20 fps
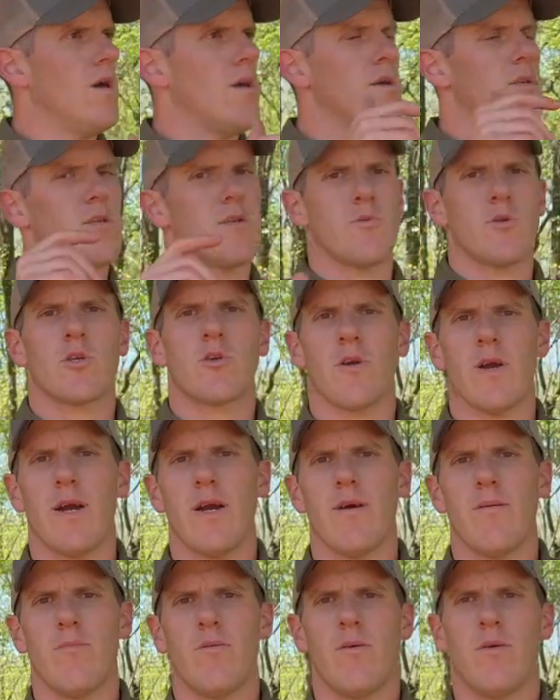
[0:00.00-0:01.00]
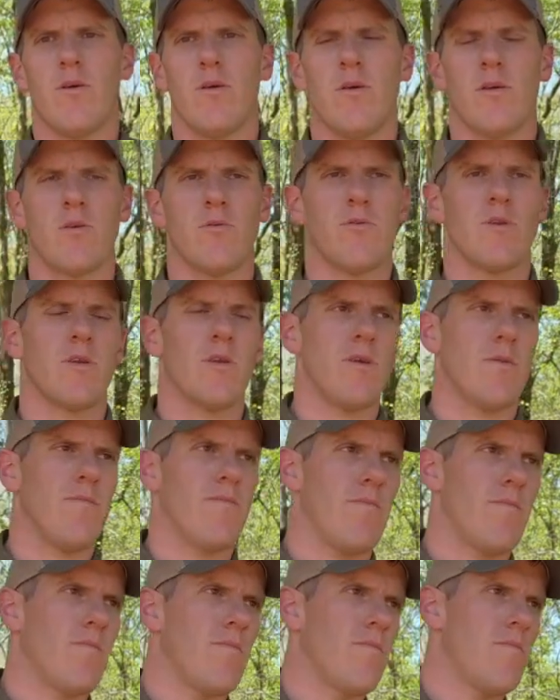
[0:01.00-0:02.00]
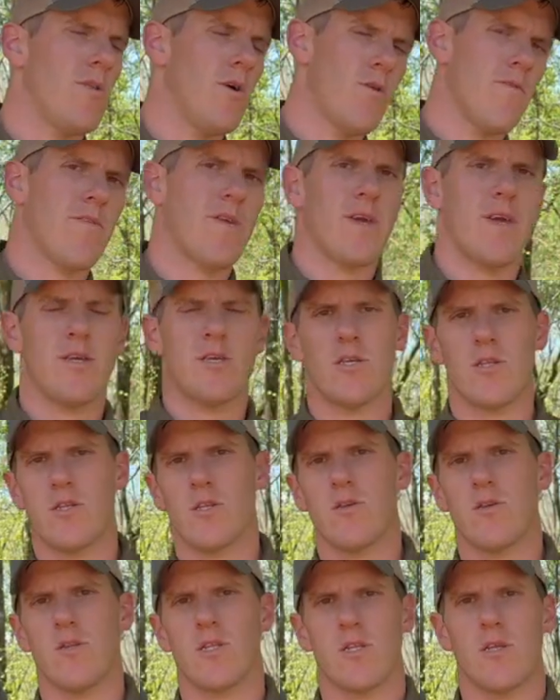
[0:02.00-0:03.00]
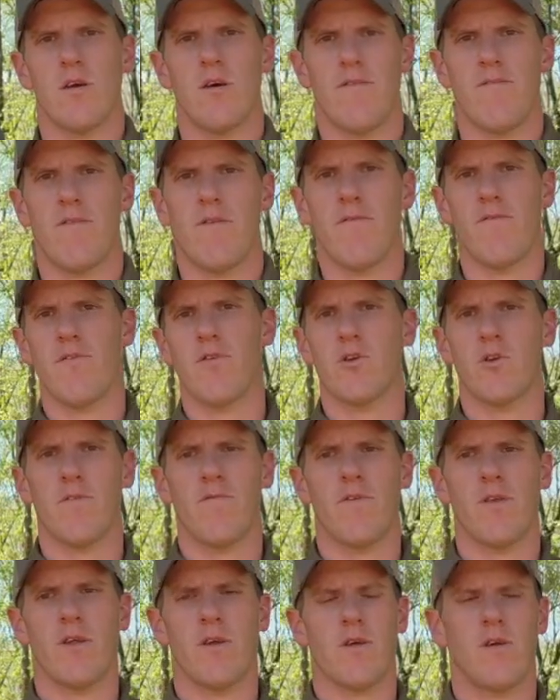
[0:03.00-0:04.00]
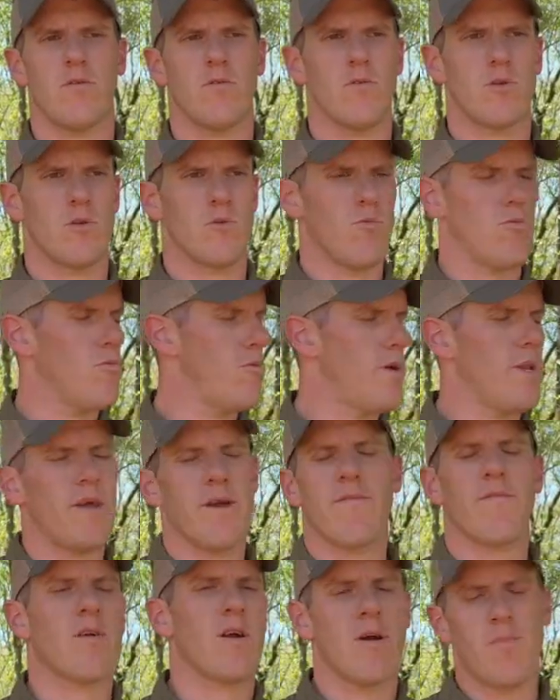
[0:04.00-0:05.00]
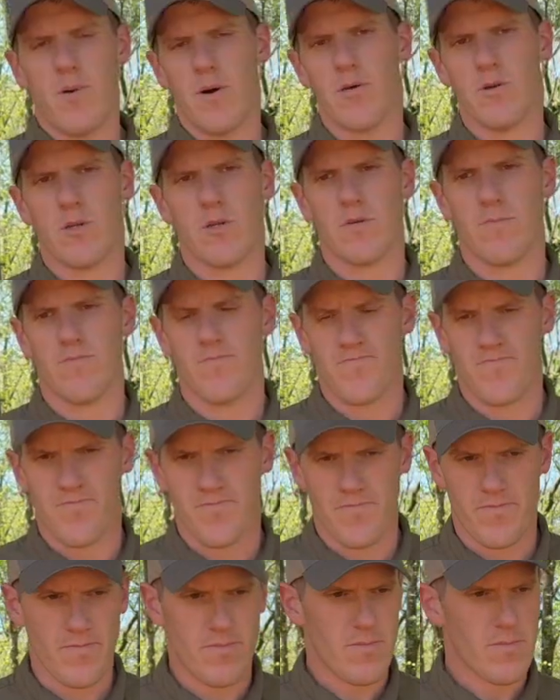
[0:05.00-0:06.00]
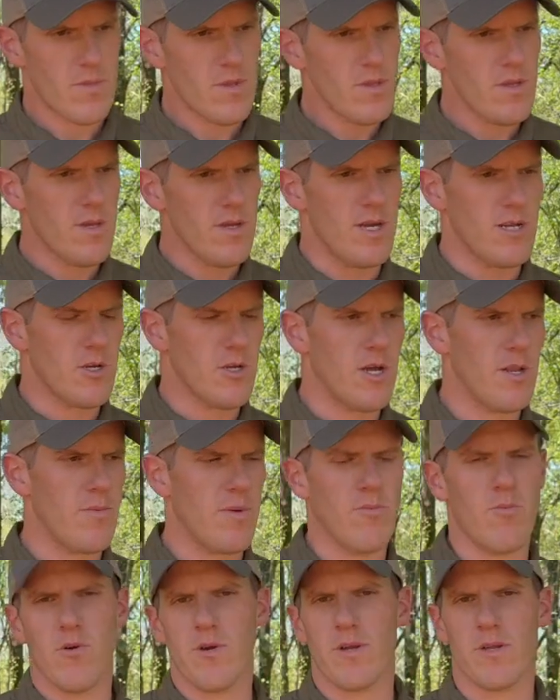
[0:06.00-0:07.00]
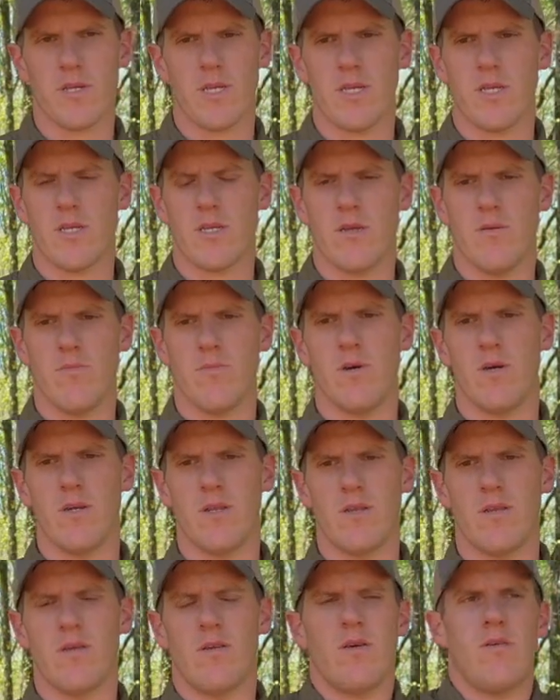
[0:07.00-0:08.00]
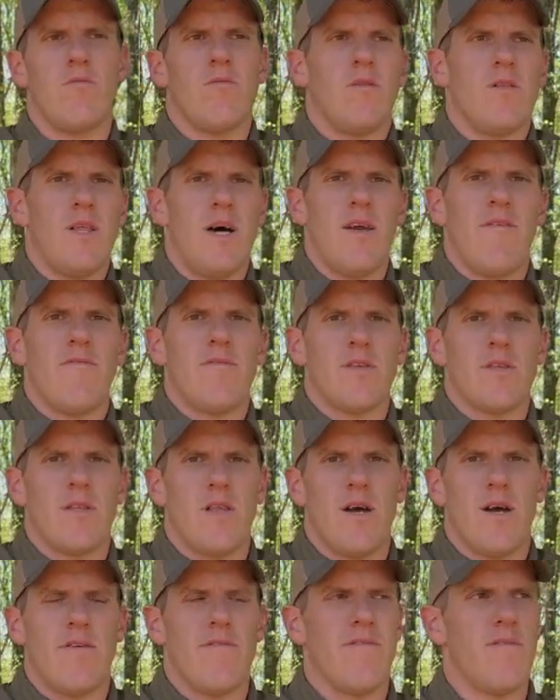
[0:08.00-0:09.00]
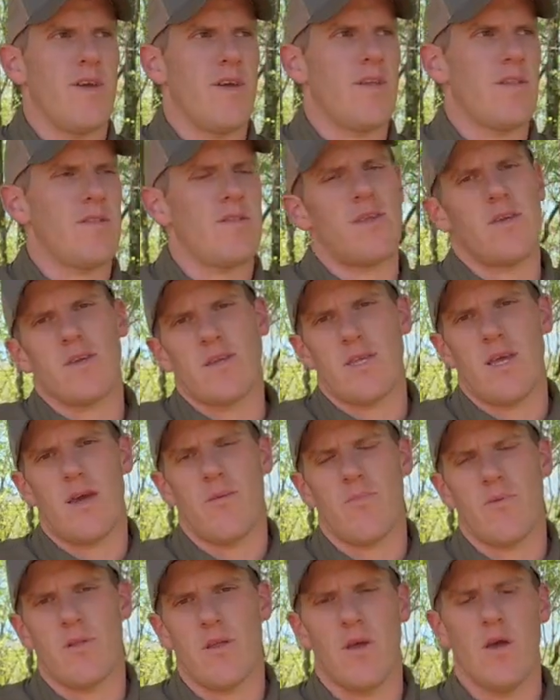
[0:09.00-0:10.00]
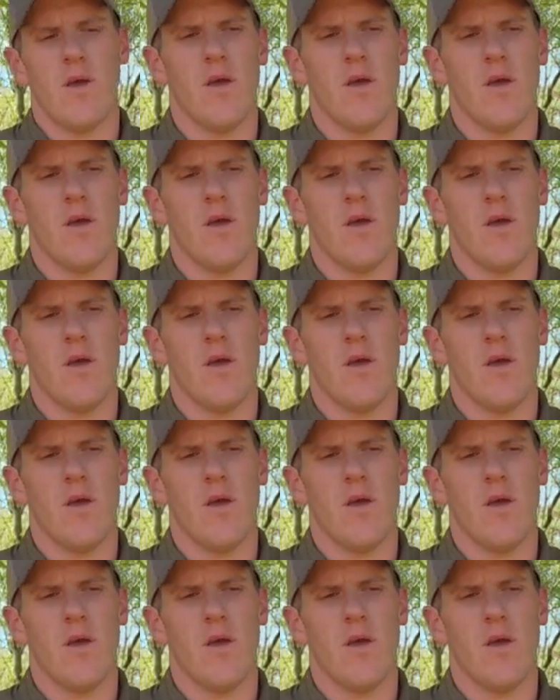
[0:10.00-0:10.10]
Subscribe so we can get notifications and stuff on future videos whenever I post them. I try to be more consistent, but you know, life is life and things happen.